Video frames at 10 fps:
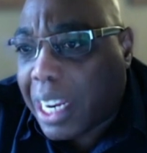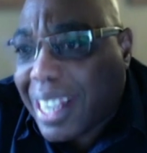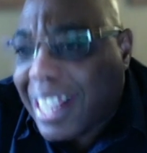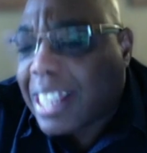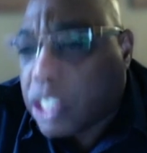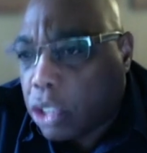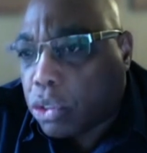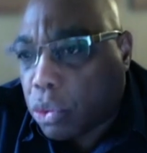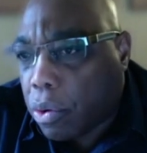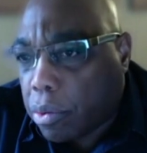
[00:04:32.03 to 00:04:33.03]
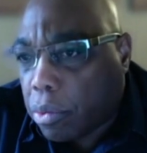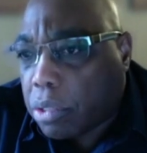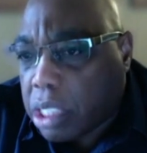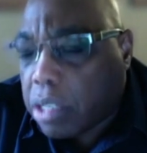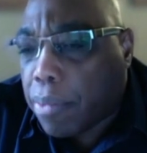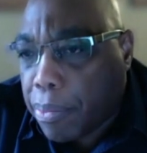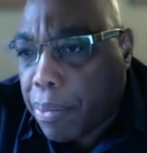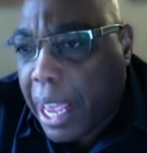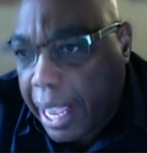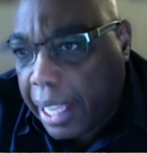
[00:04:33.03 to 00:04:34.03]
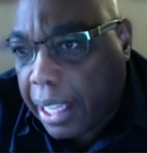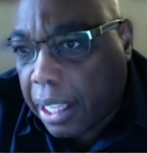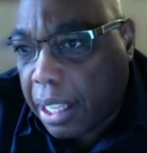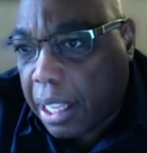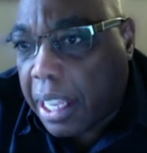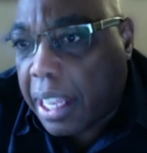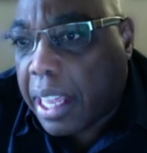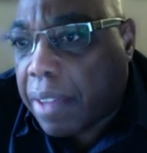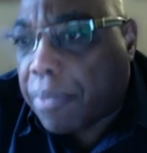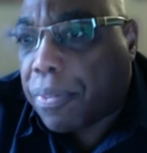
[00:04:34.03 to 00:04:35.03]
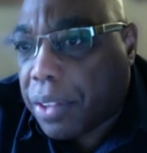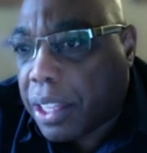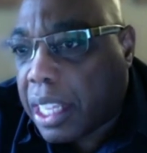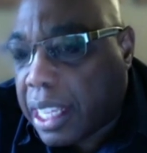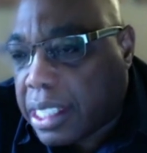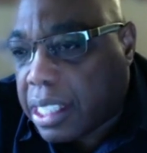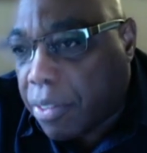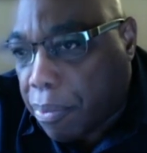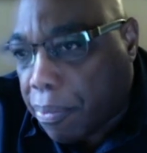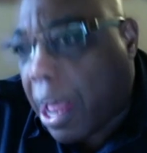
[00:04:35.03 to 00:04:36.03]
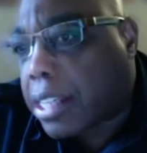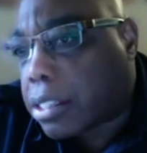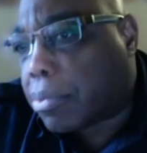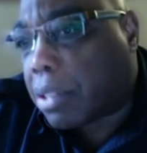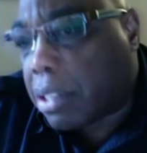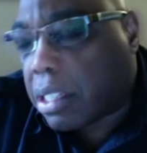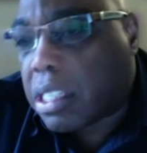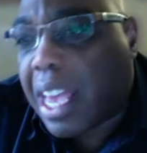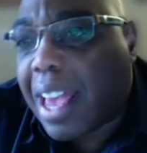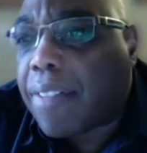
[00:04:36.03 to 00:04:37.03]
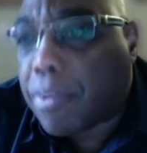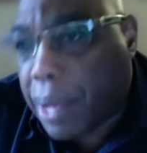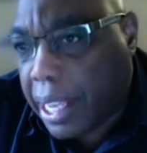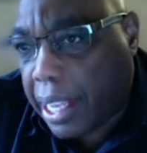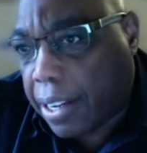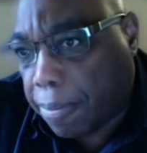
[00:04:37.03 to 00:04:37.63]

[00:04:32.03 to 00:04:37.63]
and their children will still be paying, if it's even possible to ever pay it.